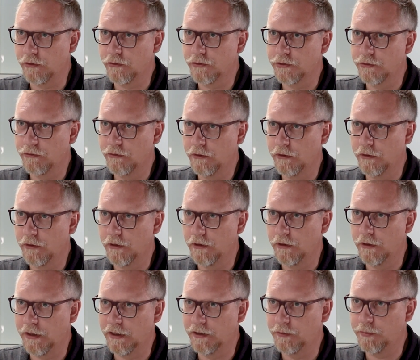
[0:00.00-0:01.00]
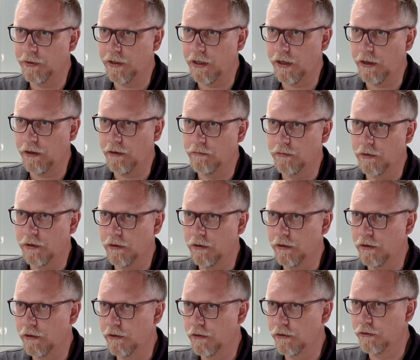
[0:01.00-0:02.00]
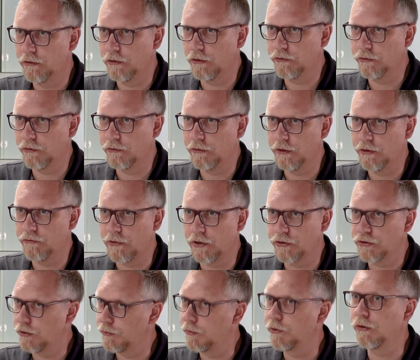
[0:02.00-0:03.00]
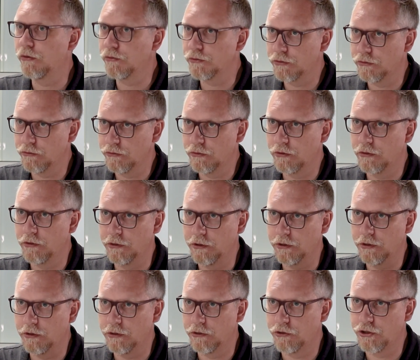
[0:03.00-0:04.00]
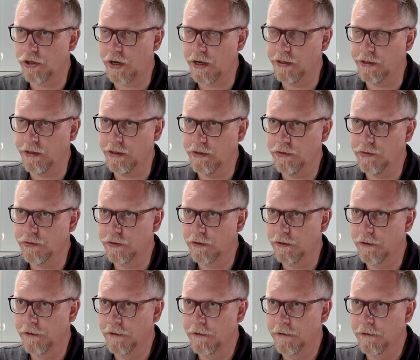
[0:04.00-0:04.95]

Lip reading: is also at play, not only Russian, but also the Chinese.